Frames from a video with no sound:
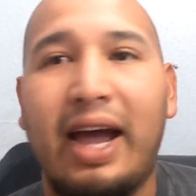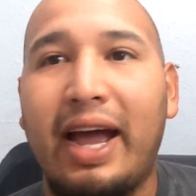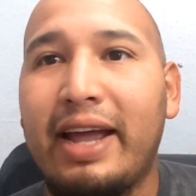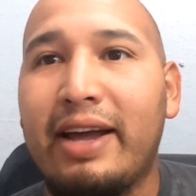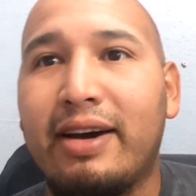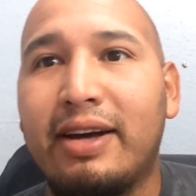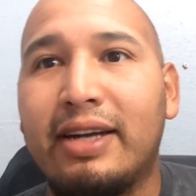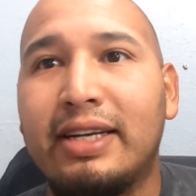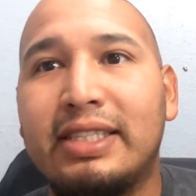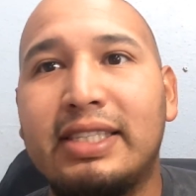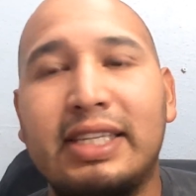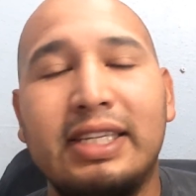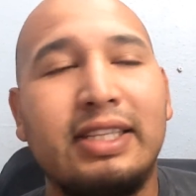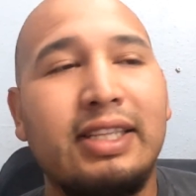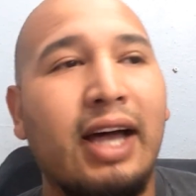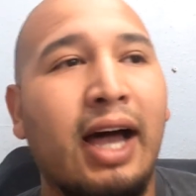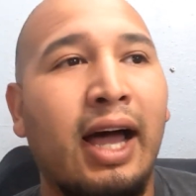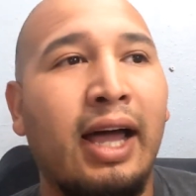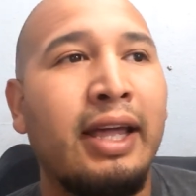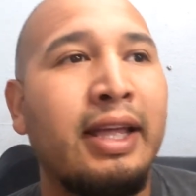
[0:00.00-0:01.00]
I honestly
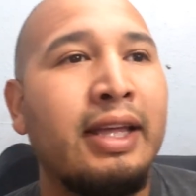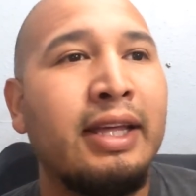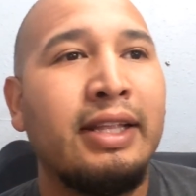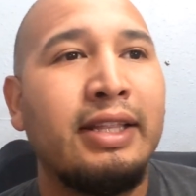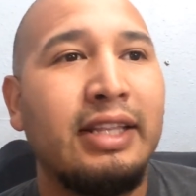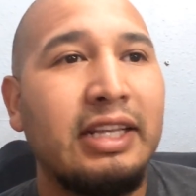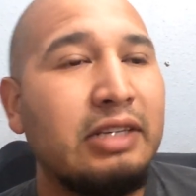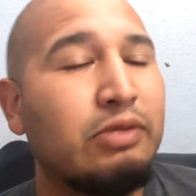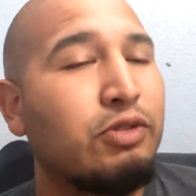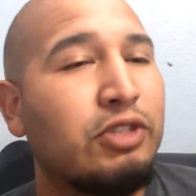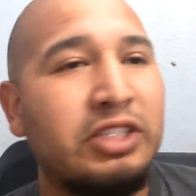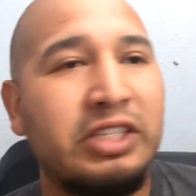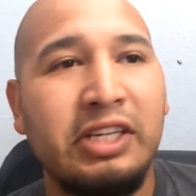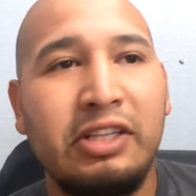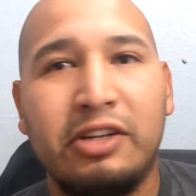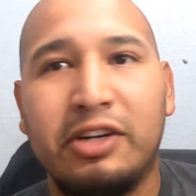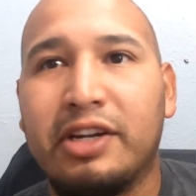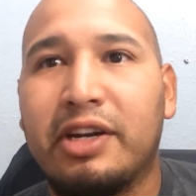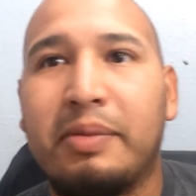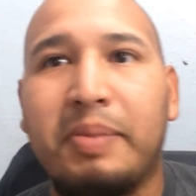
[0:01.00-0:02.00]
thought this was
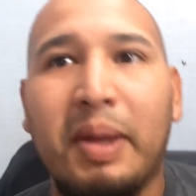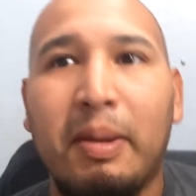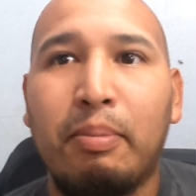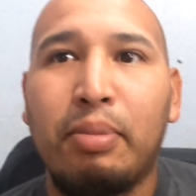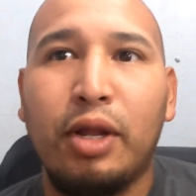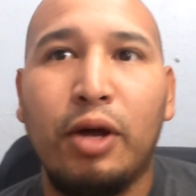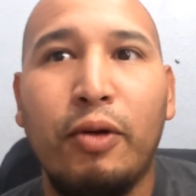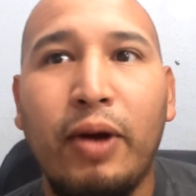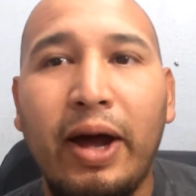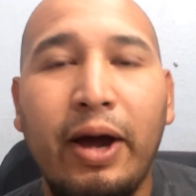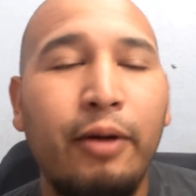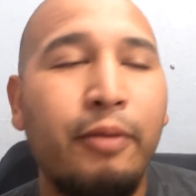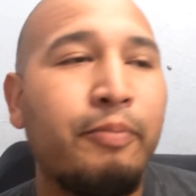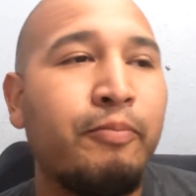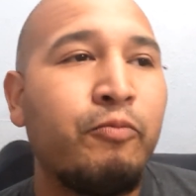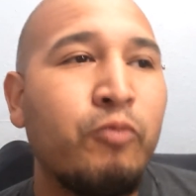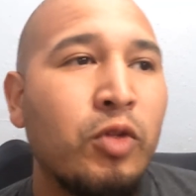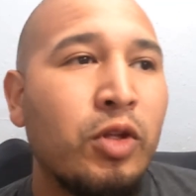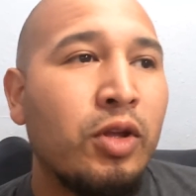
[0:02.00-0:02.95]
either going to be a blowout,